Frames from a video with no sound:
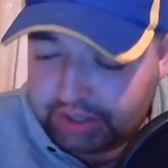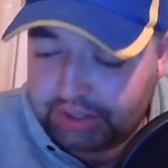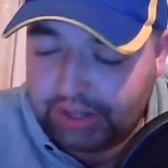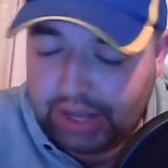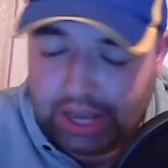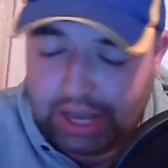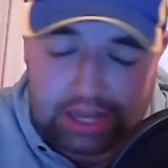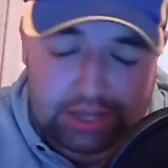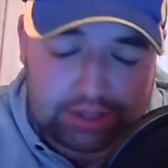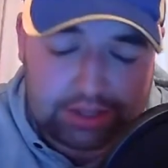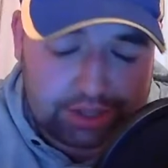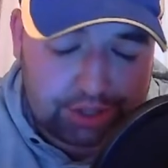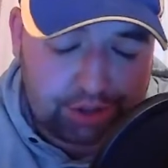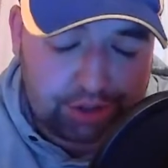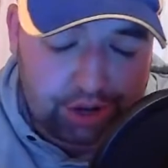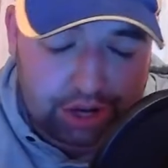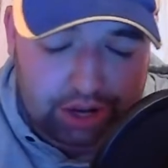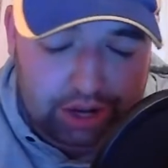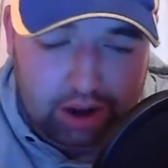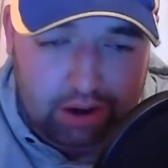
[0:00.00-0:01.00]
his
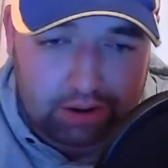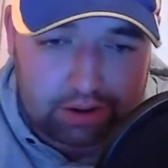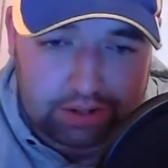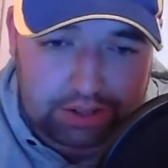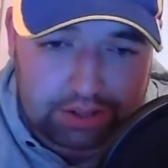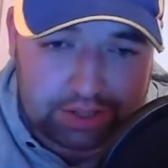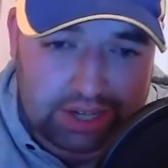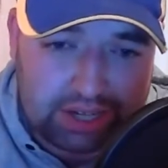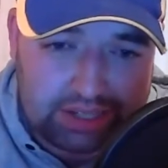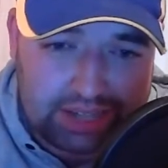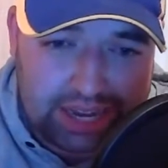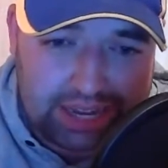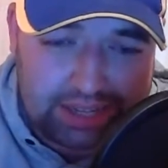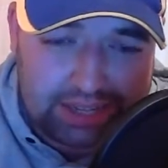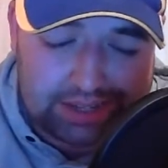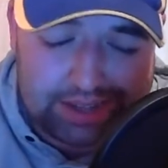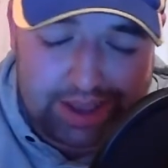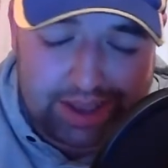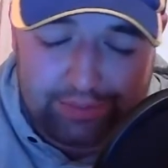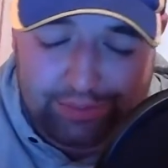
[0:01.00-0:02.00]
string of horses,
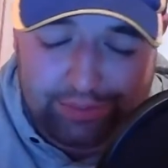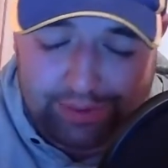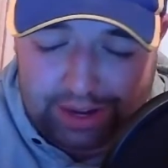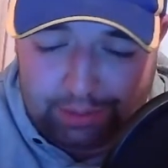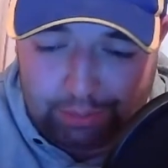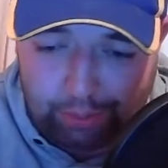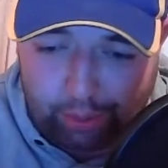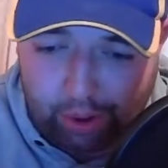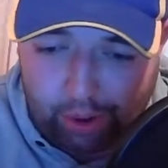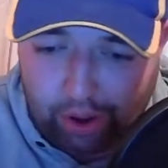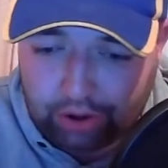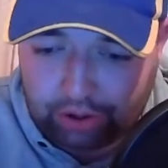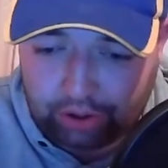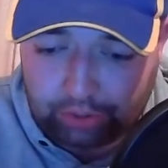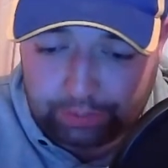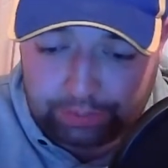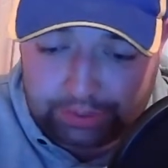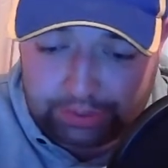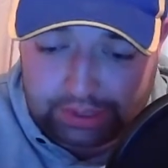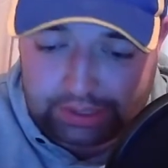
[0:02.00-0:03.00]
it's definitely brought
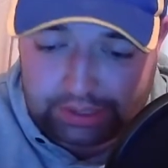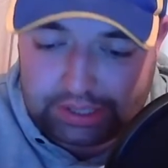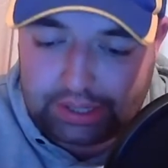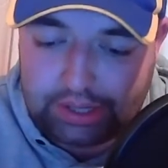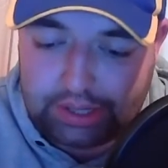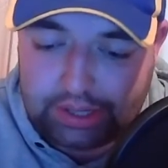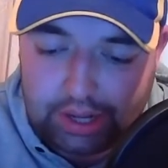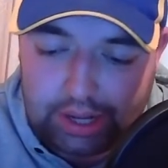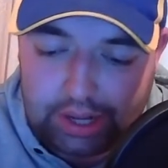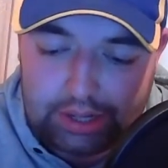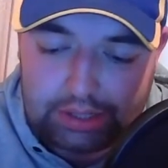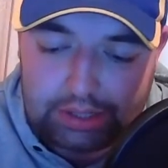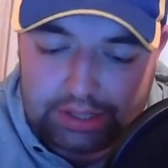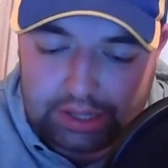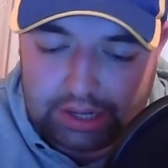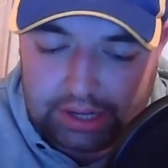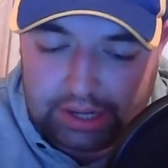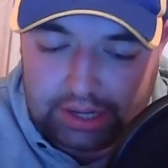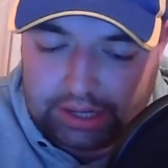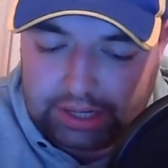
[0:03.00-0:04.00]
up
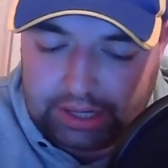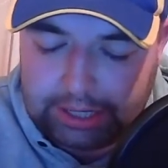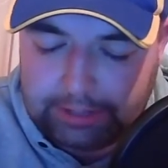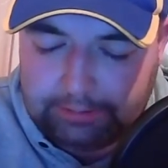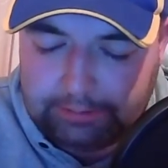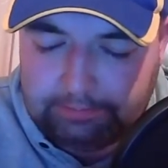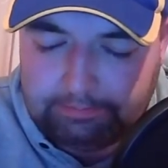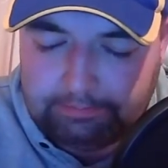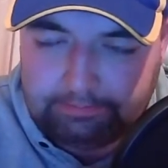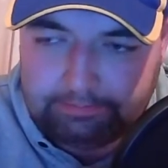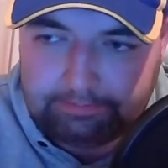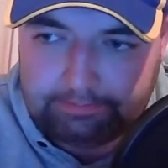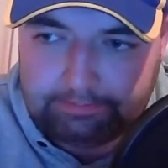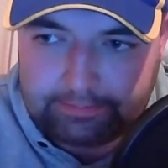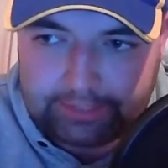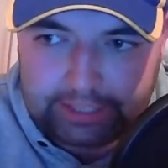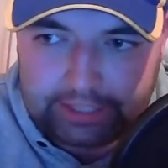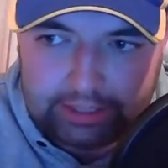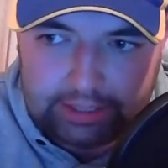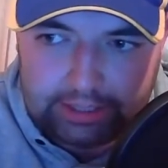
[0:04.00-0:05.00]
the
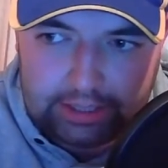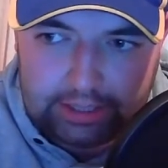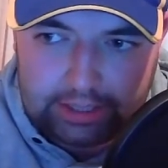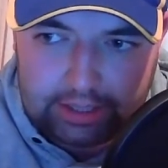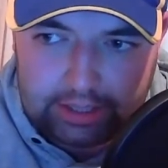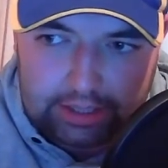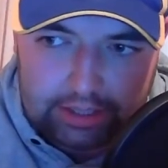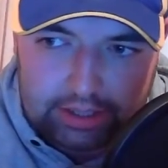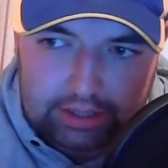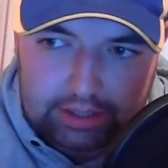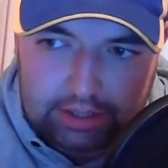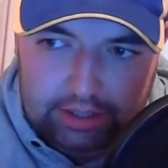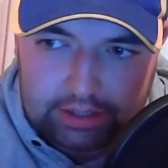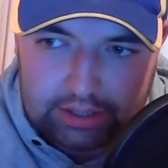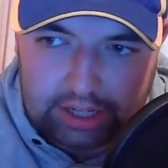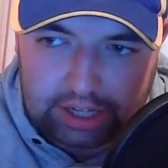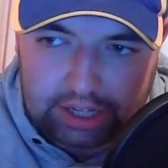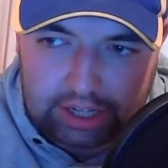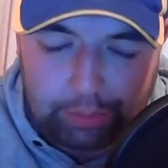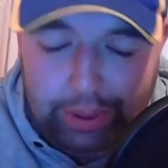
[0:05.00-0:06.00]

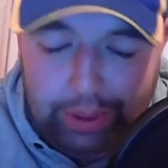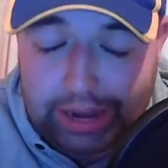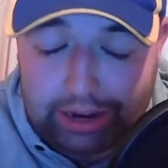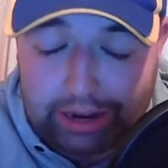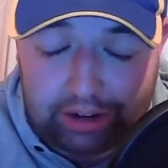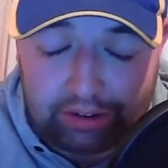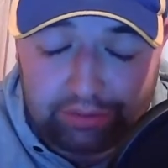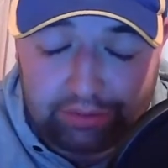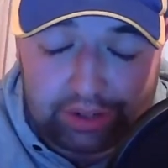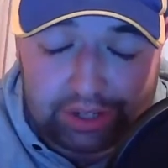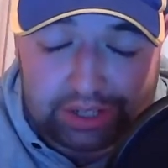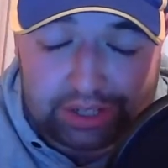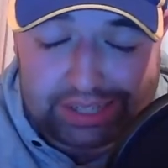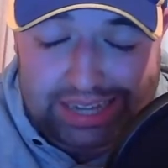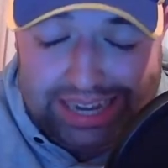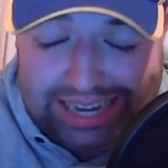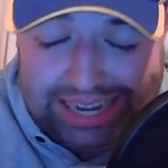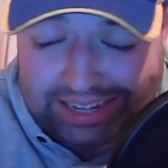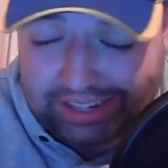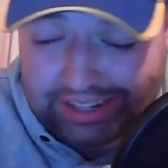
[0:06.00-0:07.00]
competitiveness
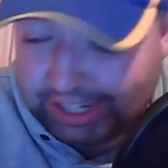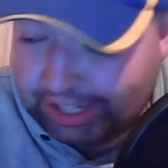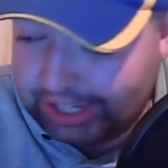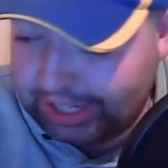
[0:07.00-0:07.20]
in it.